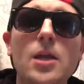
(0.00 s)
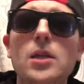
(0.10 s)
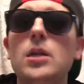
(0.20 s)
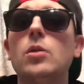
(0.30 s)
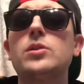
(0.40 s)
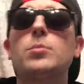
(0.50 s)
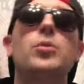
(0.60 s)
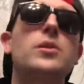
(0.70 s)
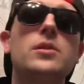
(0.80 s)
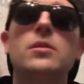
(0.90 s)
He goes to
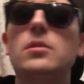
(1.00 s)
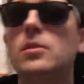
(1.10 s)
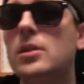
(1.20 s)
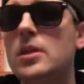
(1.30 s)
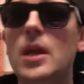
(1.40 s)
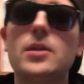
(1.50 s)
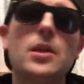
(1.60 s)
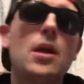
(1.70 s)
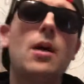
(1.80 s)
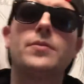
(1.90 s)
prison. The
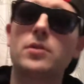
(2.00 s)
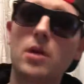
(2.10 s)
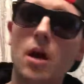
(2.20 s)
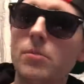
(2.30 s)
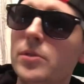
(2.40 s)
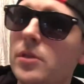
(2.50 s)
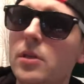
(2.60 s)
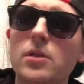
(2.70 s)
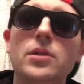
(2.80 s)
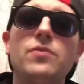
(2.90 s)
TSA officer comes
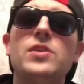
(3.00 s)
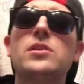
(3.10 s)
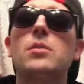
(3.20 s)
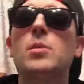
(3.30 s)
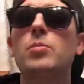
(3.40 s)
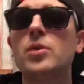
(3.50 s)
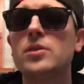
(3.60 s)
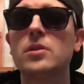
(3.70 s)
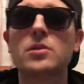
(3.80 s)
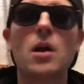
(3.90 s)
to visit him in
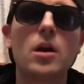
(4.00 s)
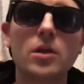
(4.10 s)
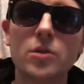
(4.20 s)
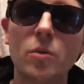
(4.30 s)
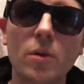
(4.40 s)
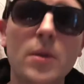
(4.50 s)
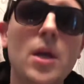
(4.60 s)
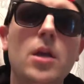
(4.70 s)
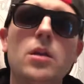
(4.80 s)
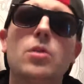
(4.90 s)
prison, is talking to him,
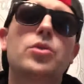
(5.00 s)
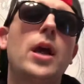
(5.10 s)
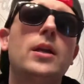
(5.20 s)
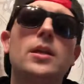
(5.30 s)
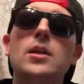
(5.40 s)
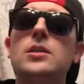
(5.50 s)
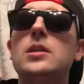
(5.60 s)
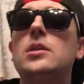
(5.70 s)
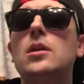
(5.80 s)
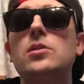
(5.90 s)
you know, trying to get
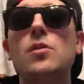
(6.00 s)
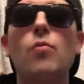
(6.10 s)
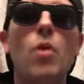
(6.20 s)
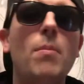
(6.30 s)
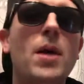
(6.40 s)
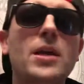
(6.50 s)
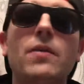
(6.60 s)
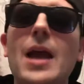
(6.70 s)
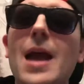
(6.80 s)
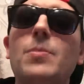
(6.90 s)
details of what might have
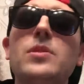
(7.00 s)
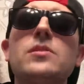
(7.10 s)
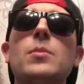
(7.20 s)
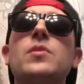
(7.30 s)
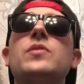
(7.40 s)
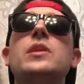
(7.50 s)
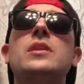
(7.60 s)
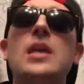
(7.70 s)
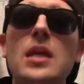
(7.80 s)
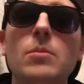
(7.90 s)
happened, some of the
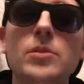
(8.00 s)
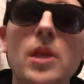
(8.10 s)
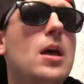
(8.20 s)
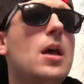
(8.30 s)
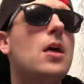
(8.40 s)
names.